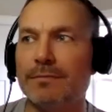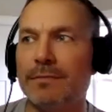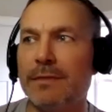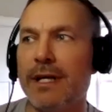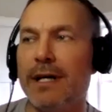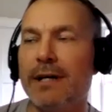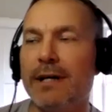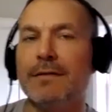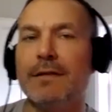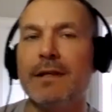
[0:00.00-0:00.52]

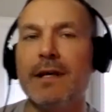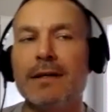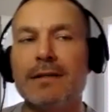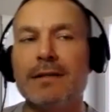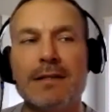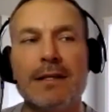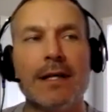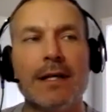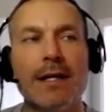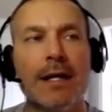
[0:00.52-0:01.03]
Yeah,
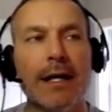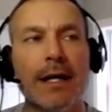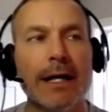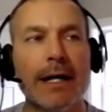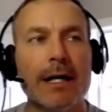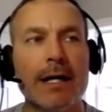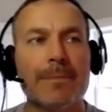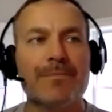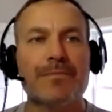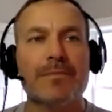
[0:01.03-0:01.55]
thanks.
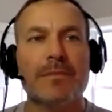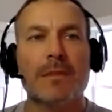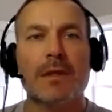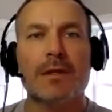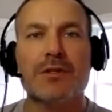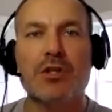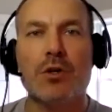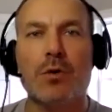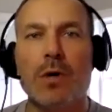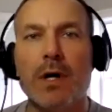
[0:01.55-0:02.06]

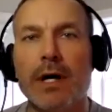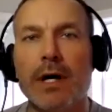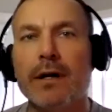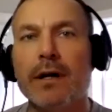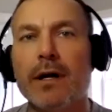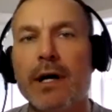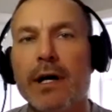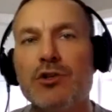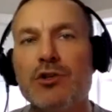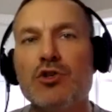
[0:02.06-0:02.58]
So
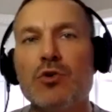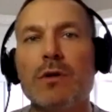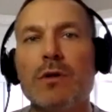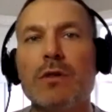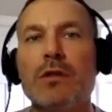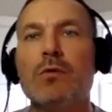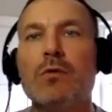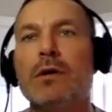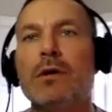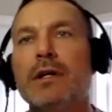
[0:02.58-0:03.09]
I joined
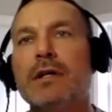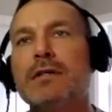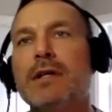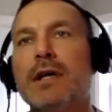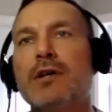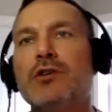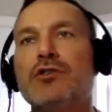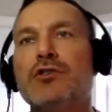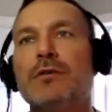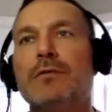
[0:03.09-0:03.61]
the
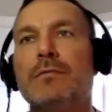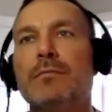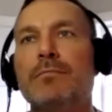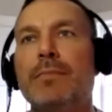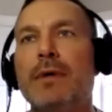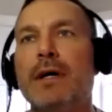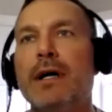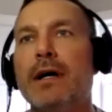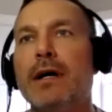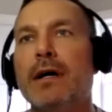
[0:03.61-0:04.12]
organization
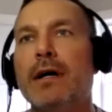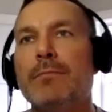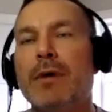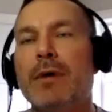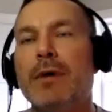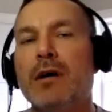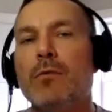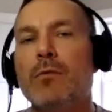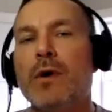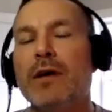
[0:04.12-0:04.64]
by
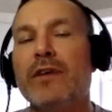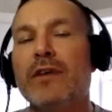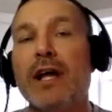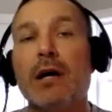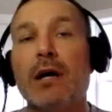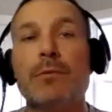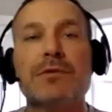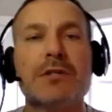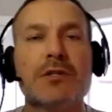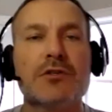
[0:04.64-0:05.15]
way of an
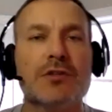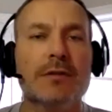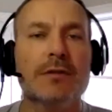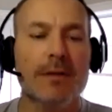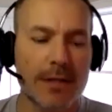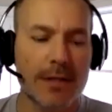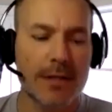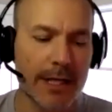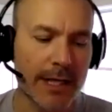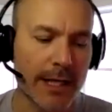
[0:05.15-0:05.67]
acquisition.
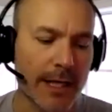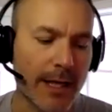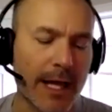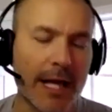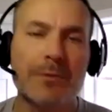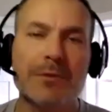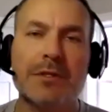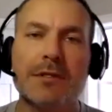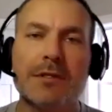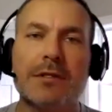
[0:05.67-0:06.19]
I
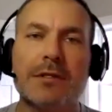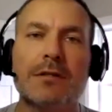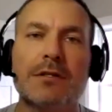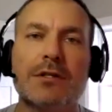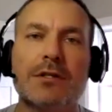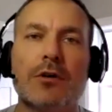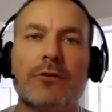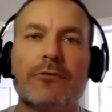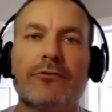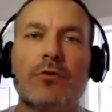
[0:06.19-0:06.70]
was a
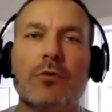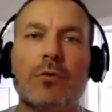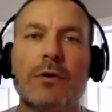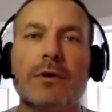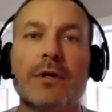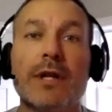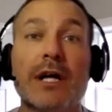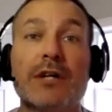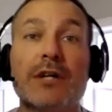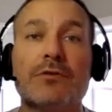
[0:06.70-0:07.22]
CTO for
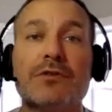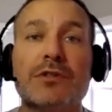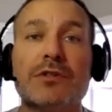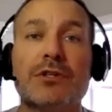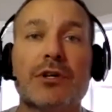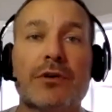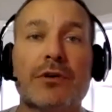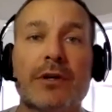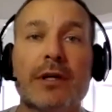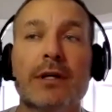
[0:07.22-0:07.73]
Nitro
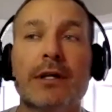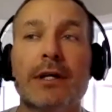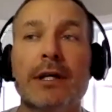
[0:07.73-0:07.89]
Security